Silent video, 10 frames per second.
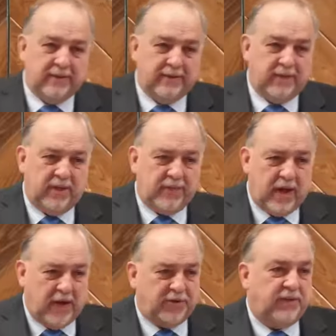we have
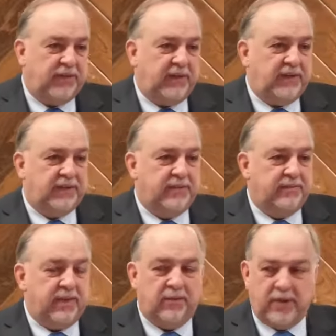Diotrephes,
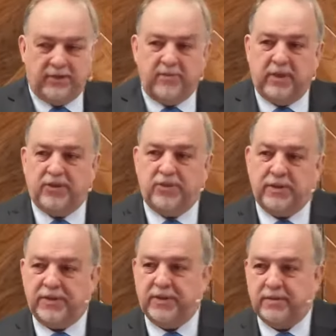and we have
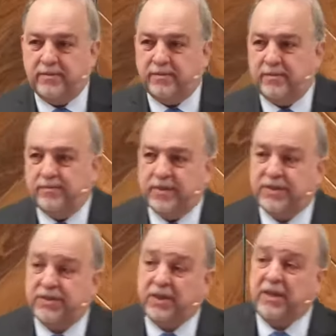Demetrius. A
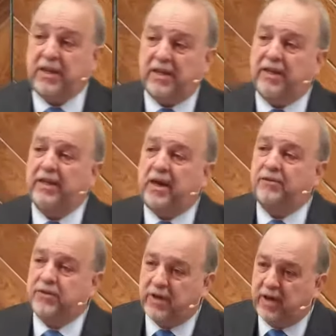study in
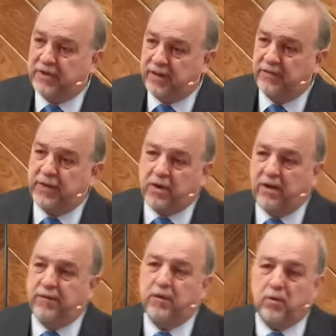contrast, if there
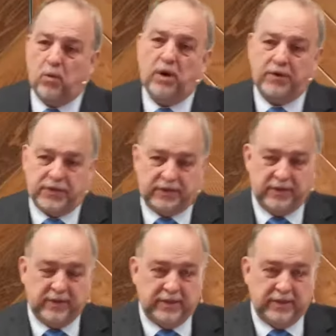ever was.